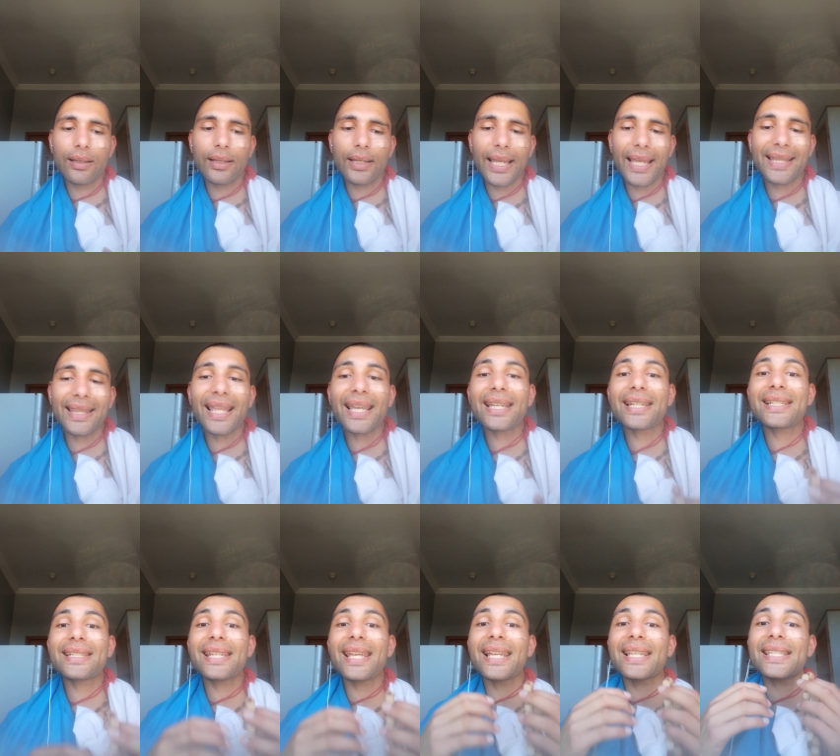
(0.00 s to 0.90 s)
And that can
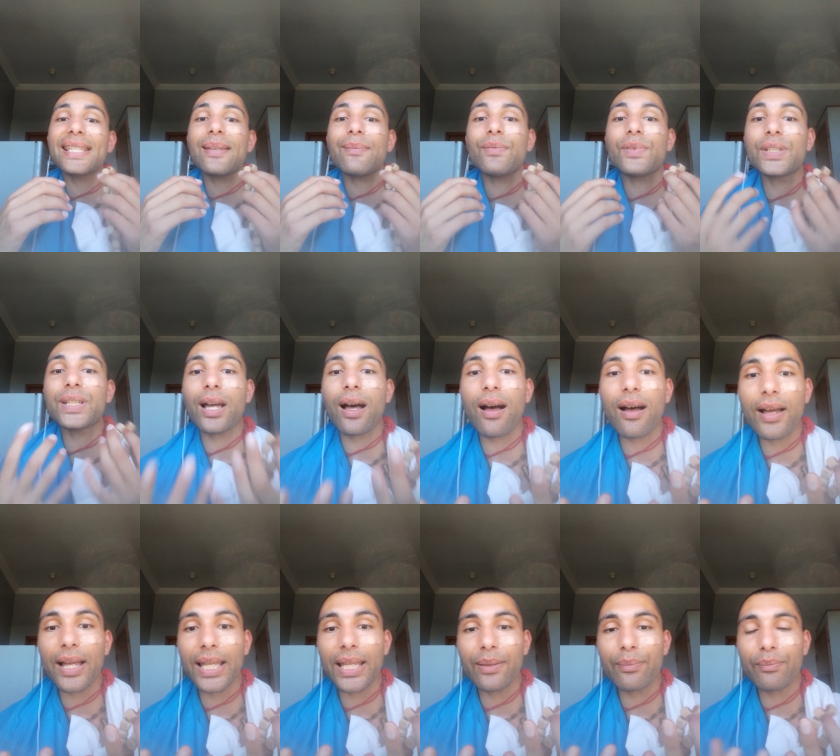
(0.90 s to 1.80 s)
take some
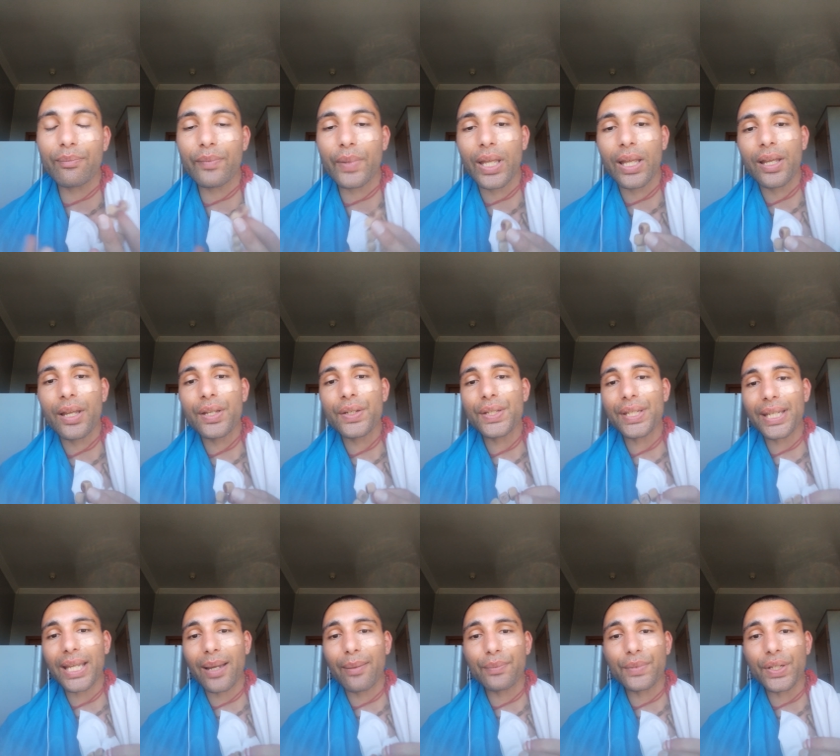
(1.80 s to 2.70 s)
time to
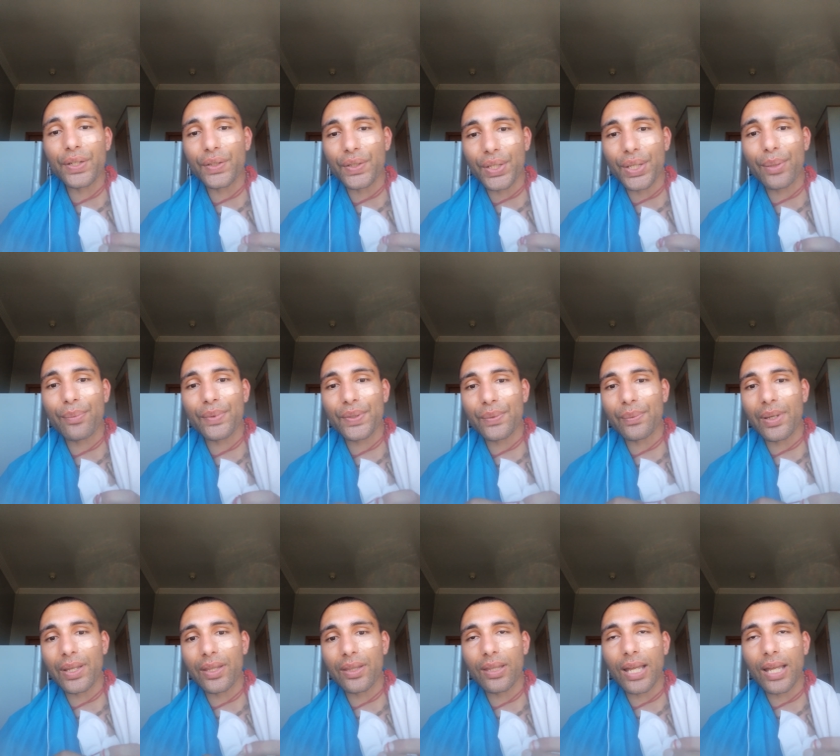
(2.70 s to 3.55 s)
come to terms with.